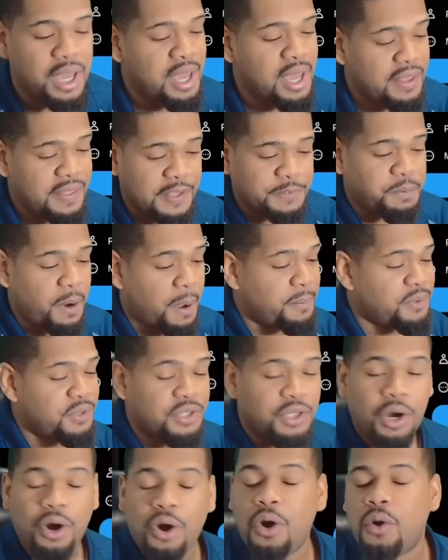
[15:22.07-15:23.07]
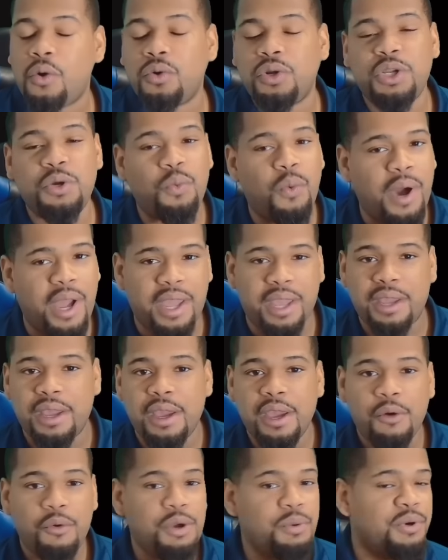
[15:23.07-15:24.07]
That's probably the only way
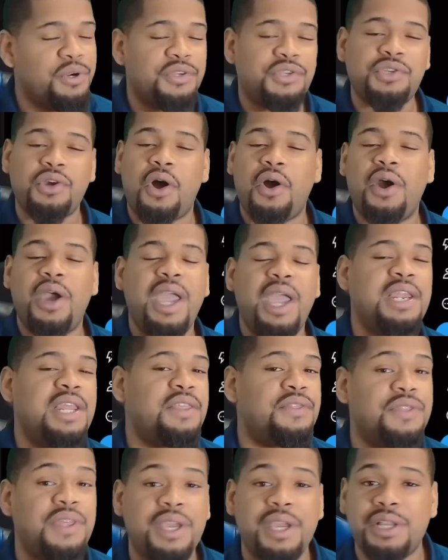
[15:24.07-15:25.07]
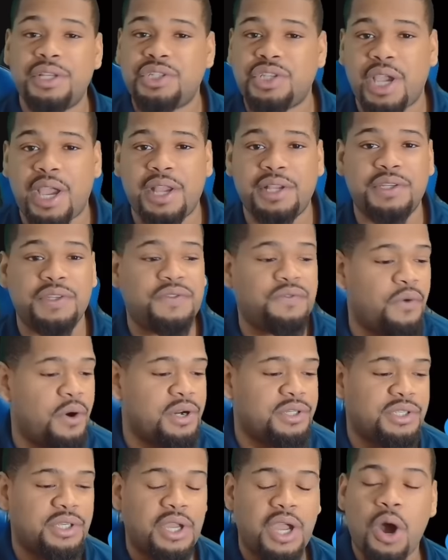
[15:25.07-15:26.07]
we would have saw anything change as far
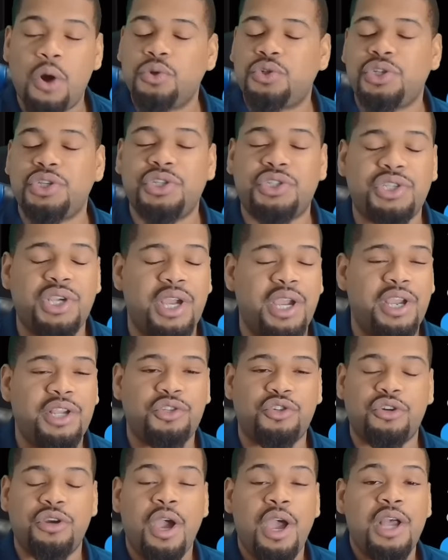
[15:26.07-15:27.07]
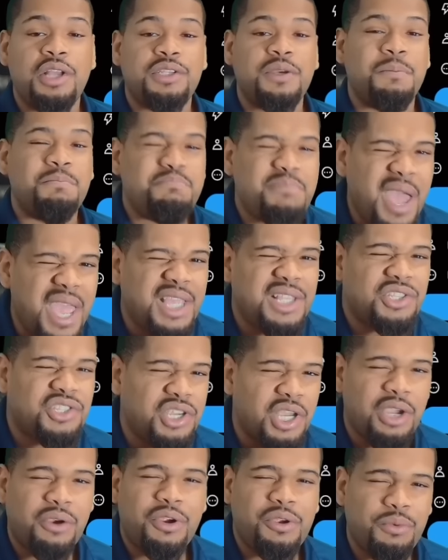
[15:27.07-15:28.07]
as a coaching change or to make
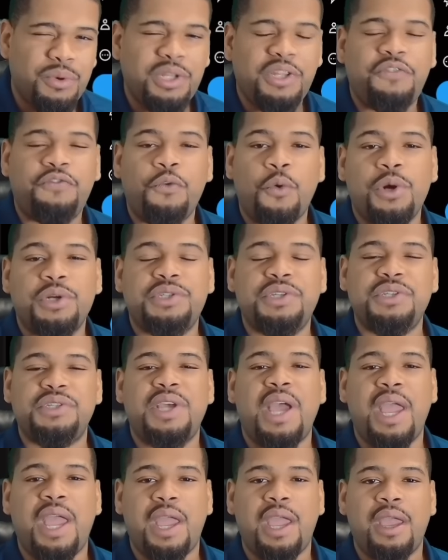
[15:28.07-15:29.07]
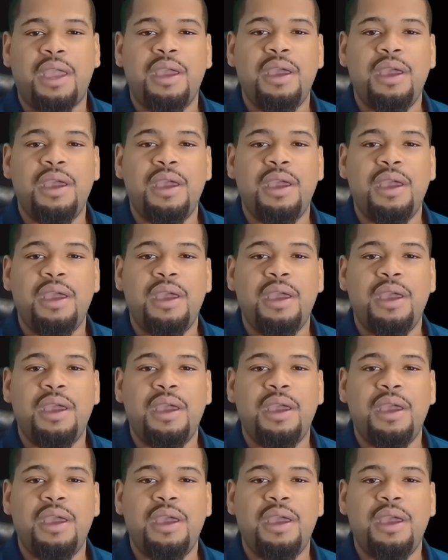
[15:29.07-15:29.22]
Jerry really force his hand.